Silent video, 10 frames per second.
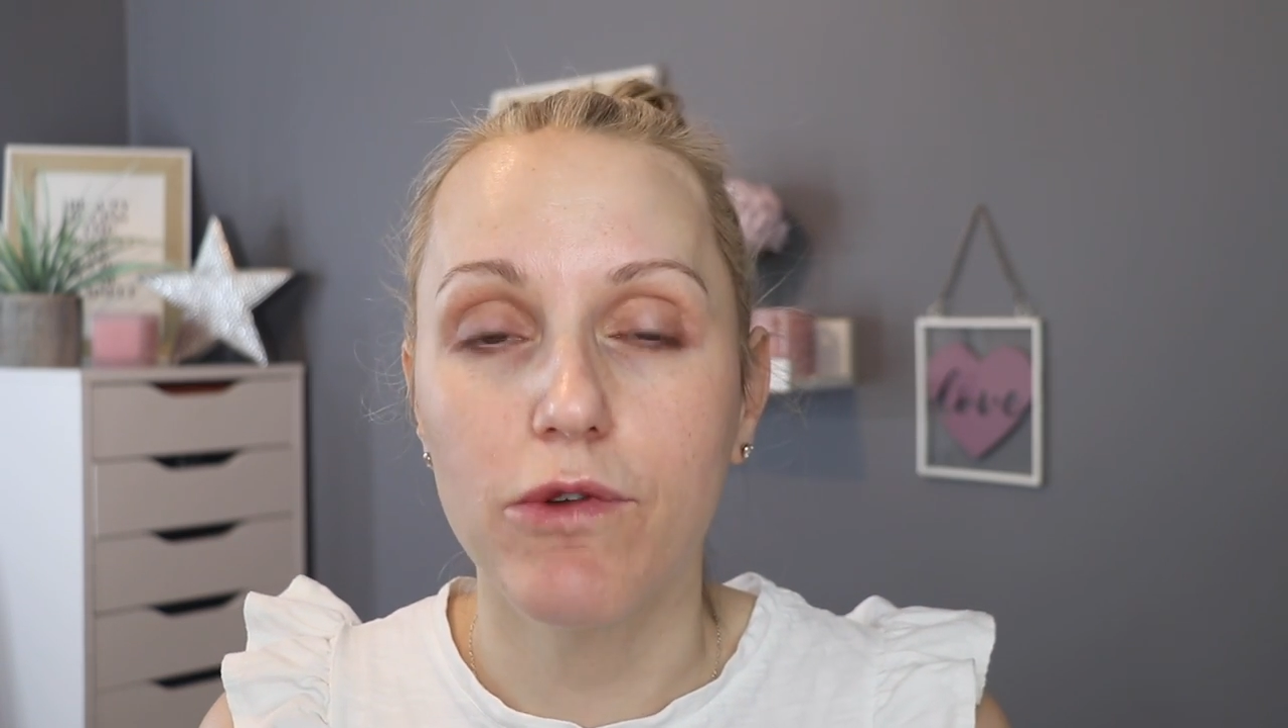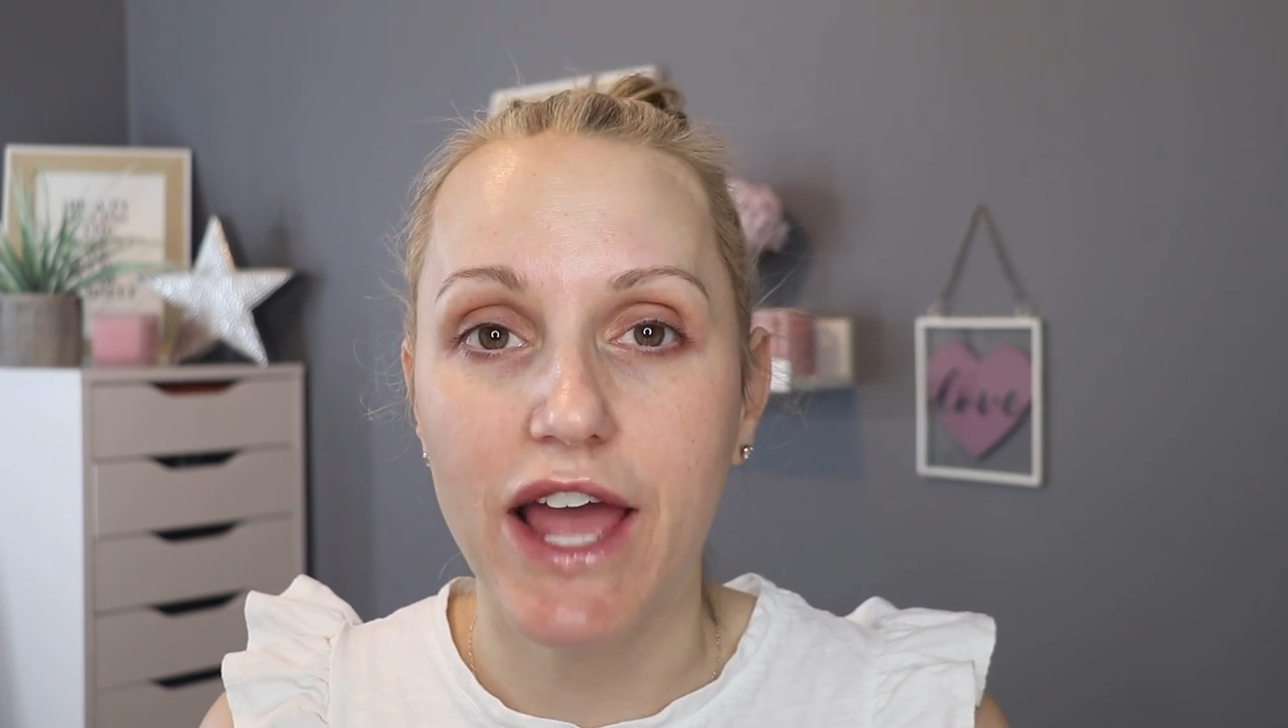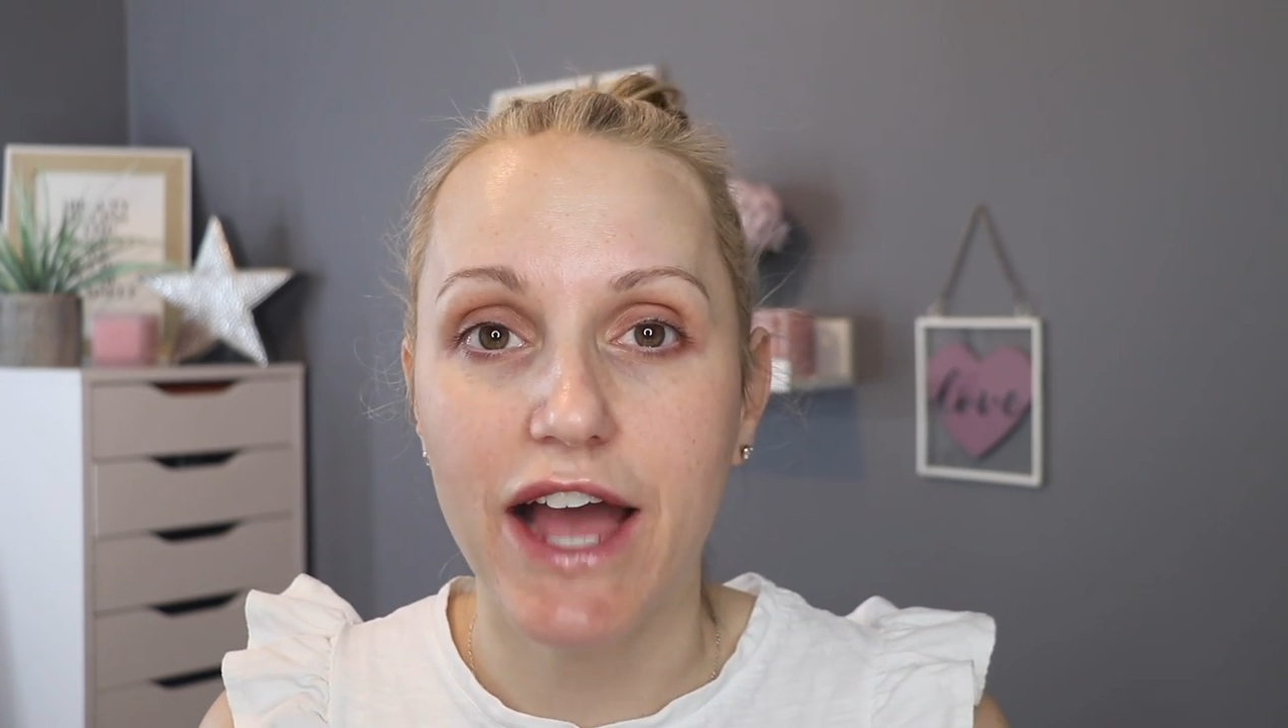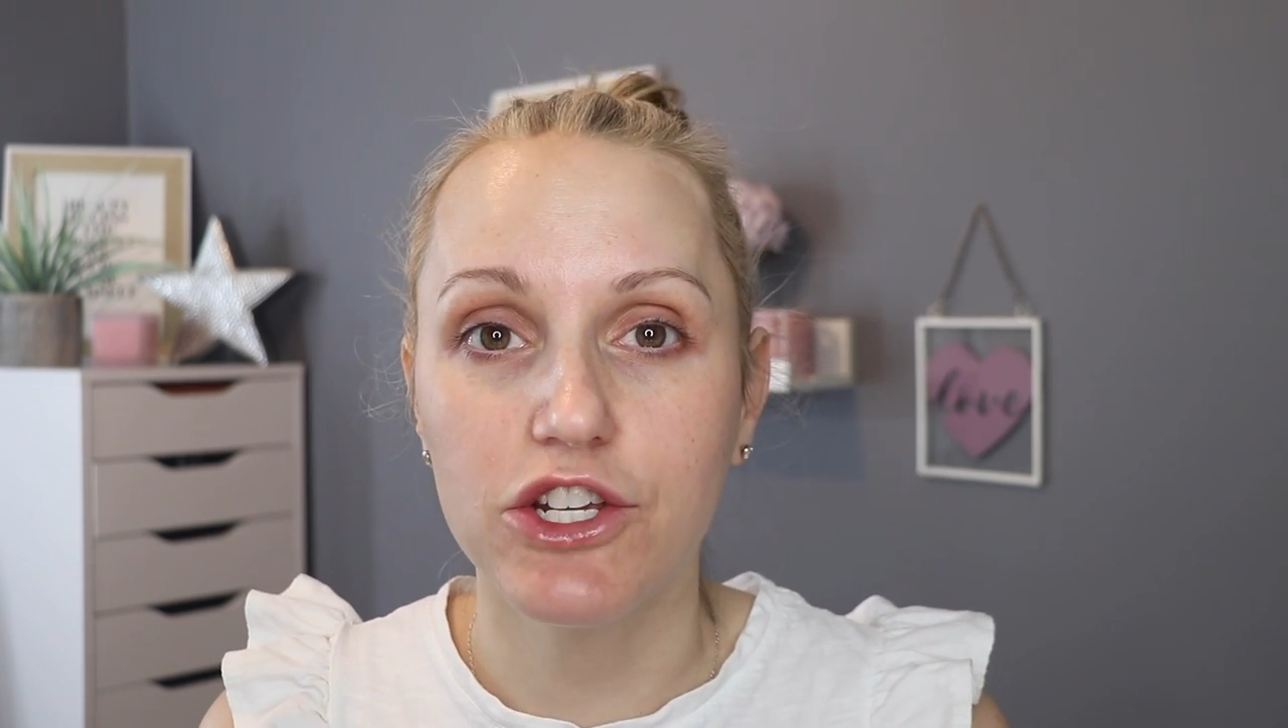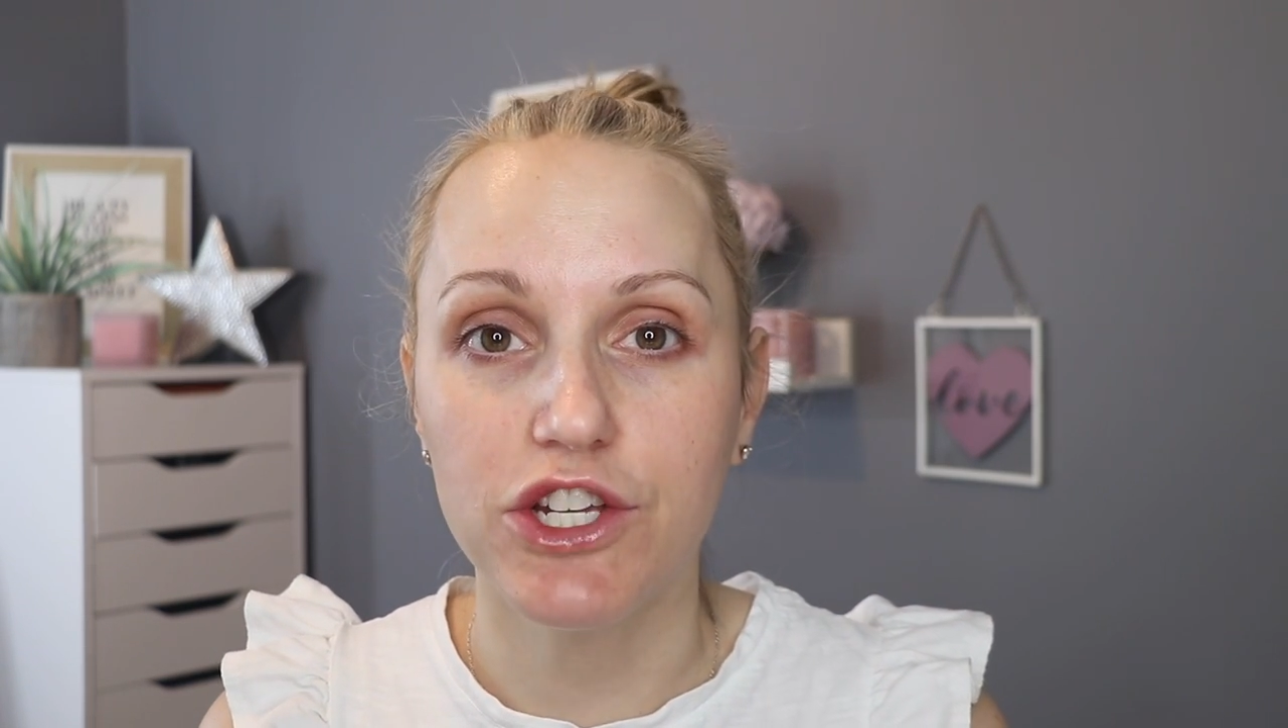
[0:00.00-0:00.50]

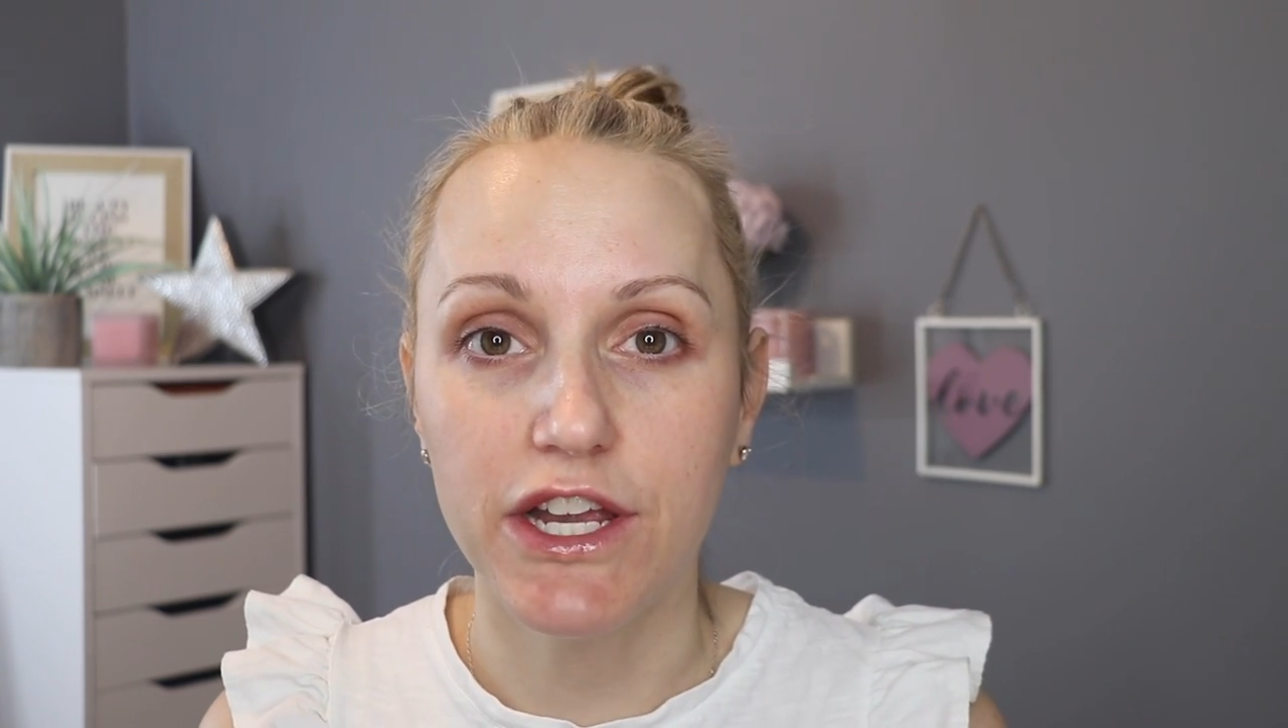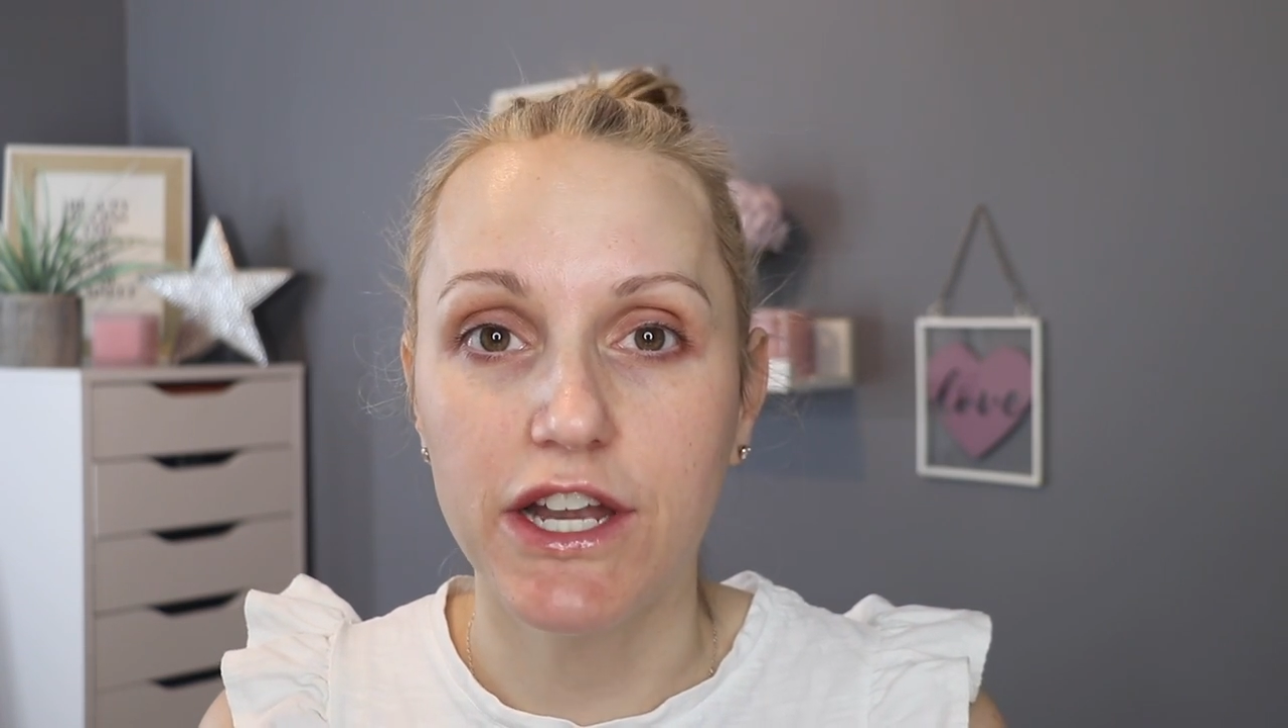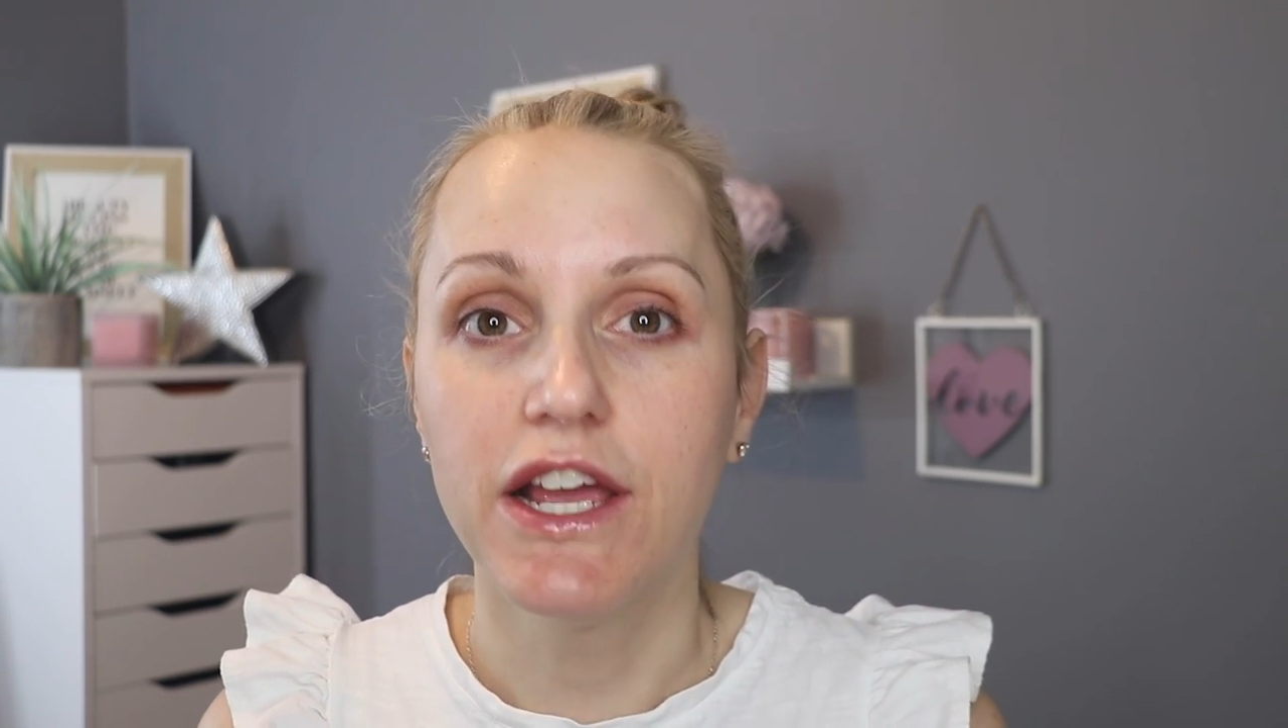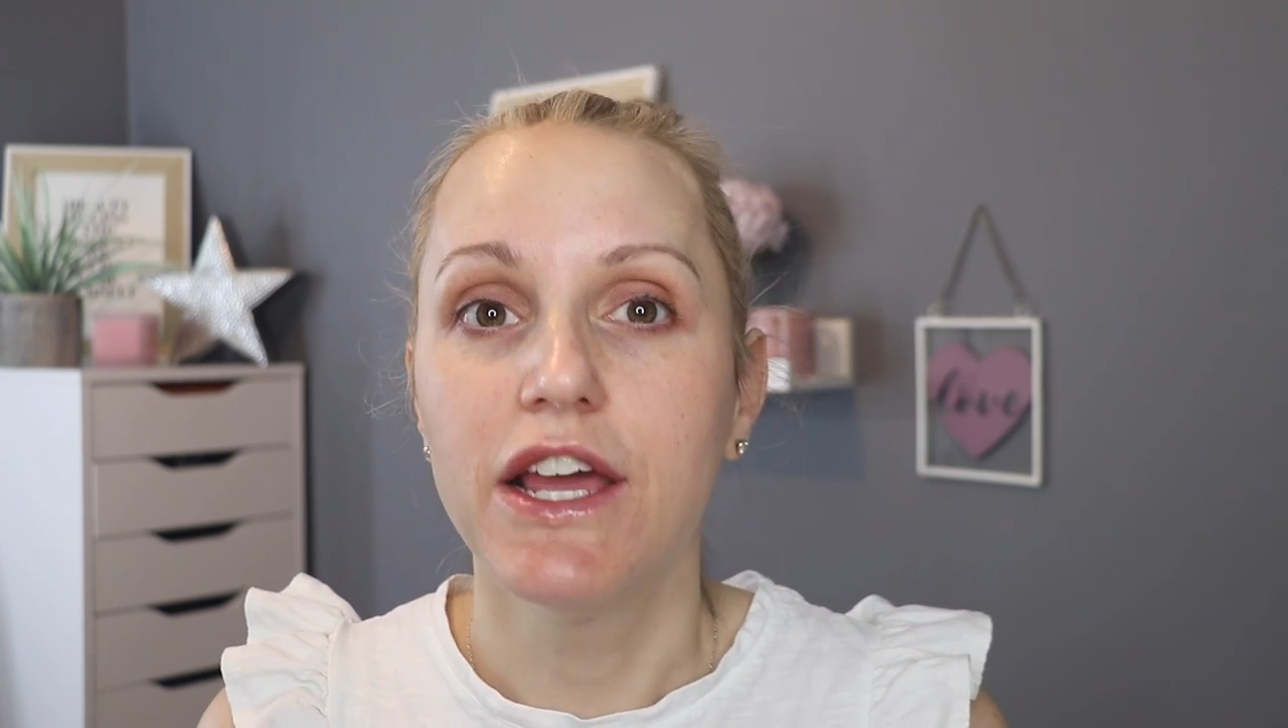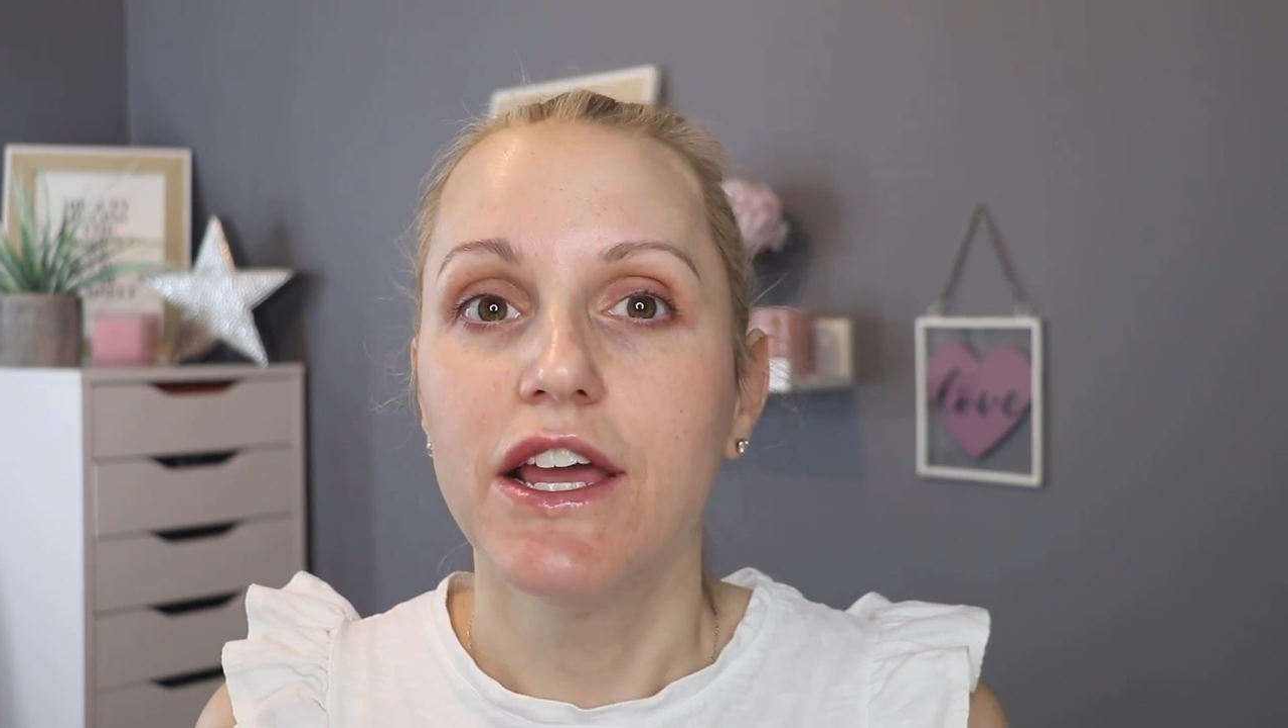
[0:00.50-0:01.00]
reaction,